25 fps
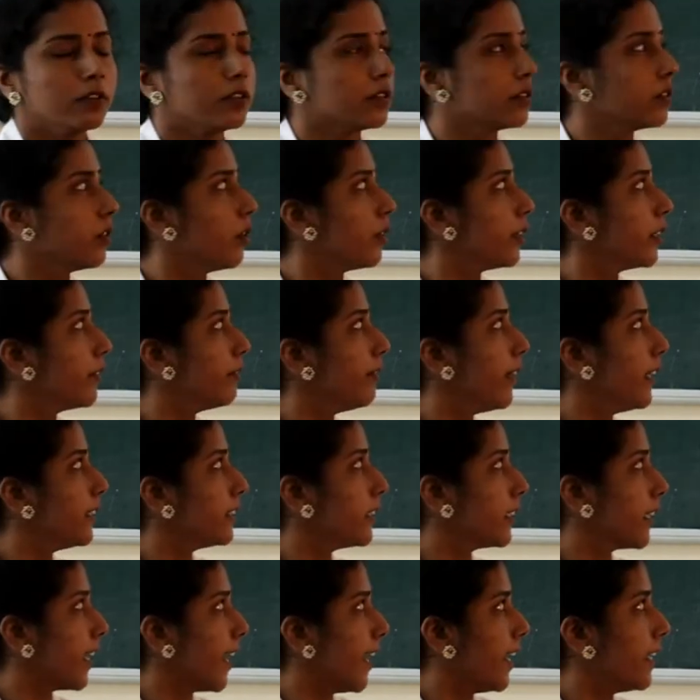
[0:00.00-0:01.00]
Clotting
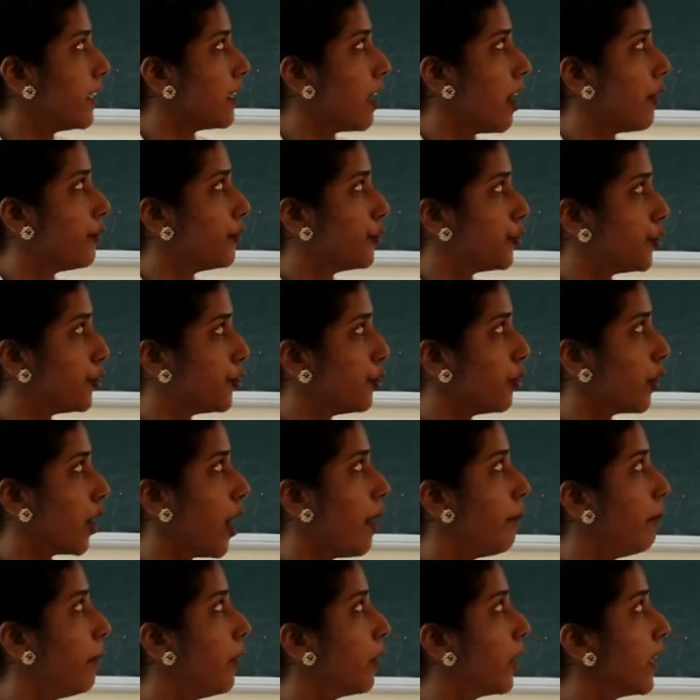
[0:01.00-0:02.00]
factor 8 have two
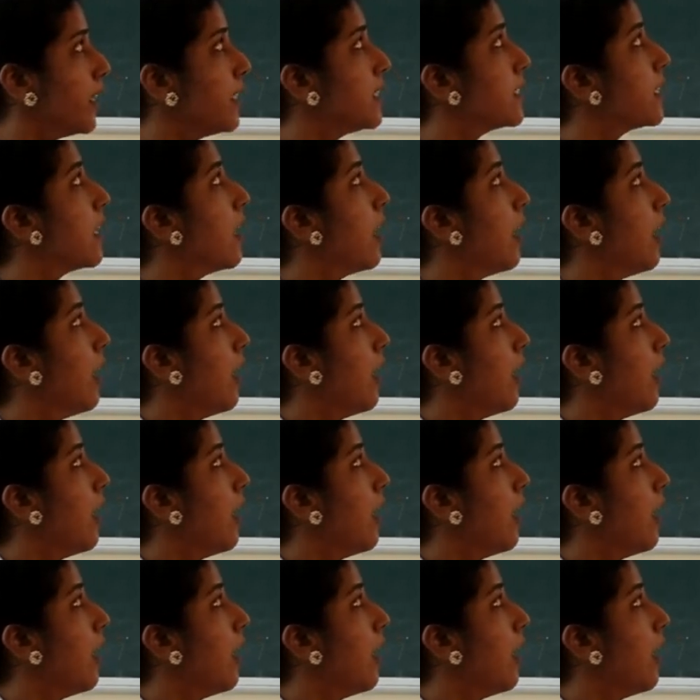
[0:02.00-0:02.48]
components.